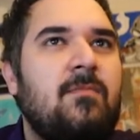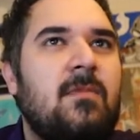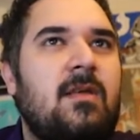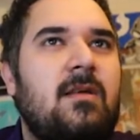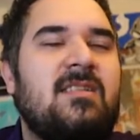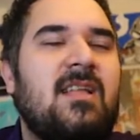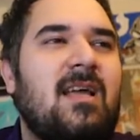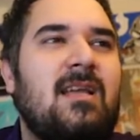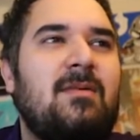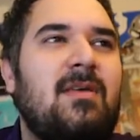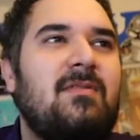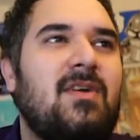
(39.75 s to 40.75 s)
It's not going to
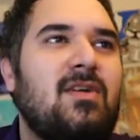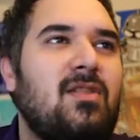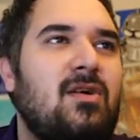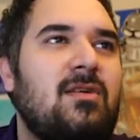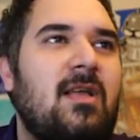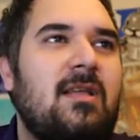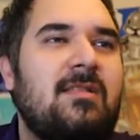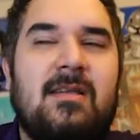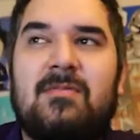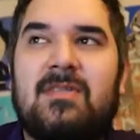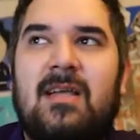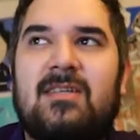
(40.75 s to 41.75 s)
be a very long
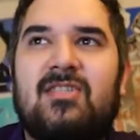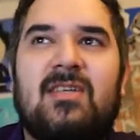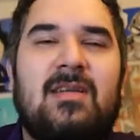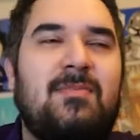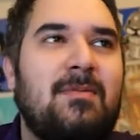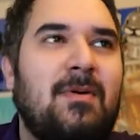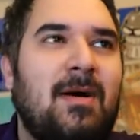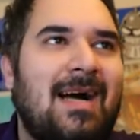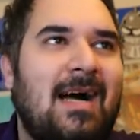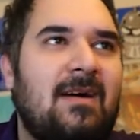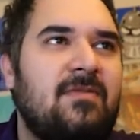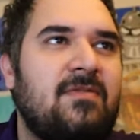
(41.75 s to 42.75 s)
exam. It's actually going to be about
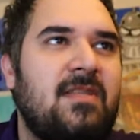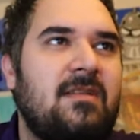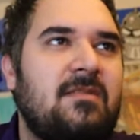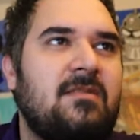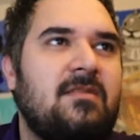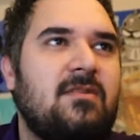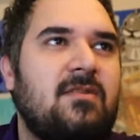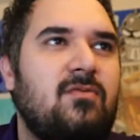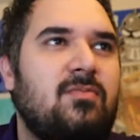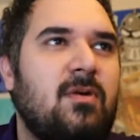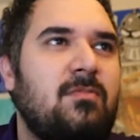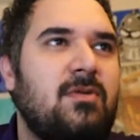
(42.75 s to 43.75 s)
half of this. So
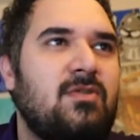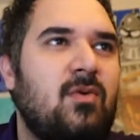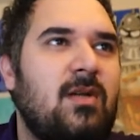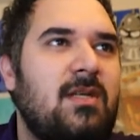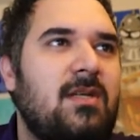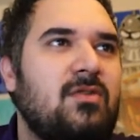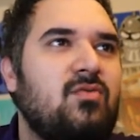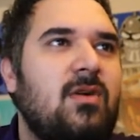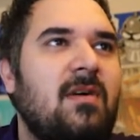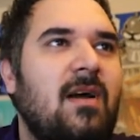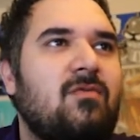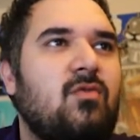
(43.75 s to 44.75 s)
probably 20 to
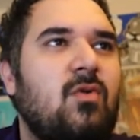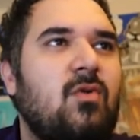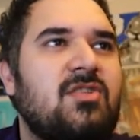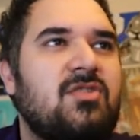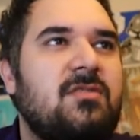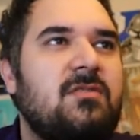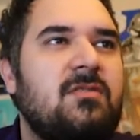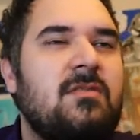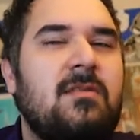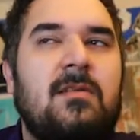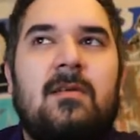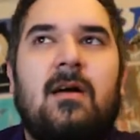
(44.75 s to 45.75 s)
25 questions
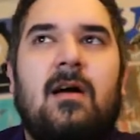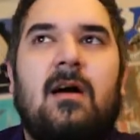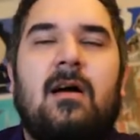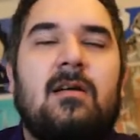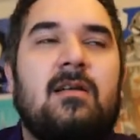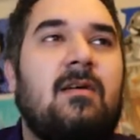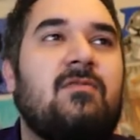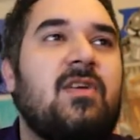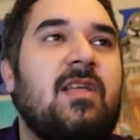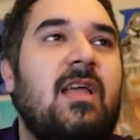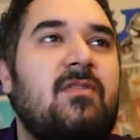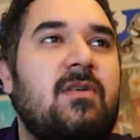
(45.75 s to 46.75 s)

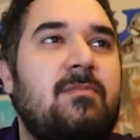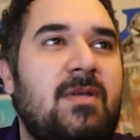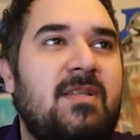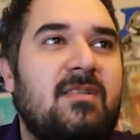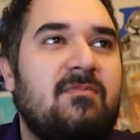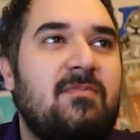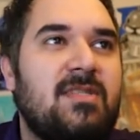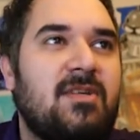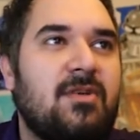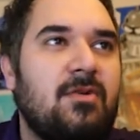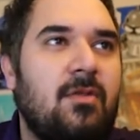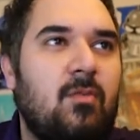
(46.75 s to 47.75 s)
covering every piece of
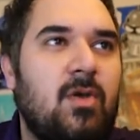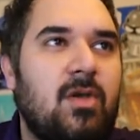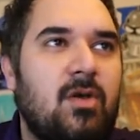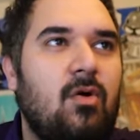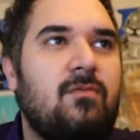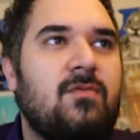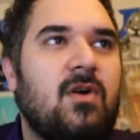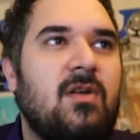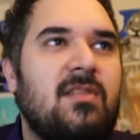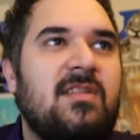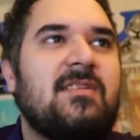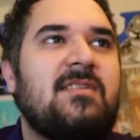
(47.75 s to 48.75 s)
material that we go over
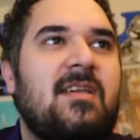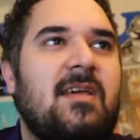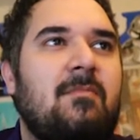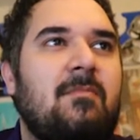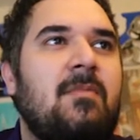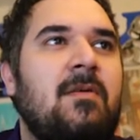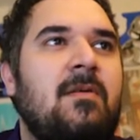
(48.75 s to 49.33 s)
on this exam.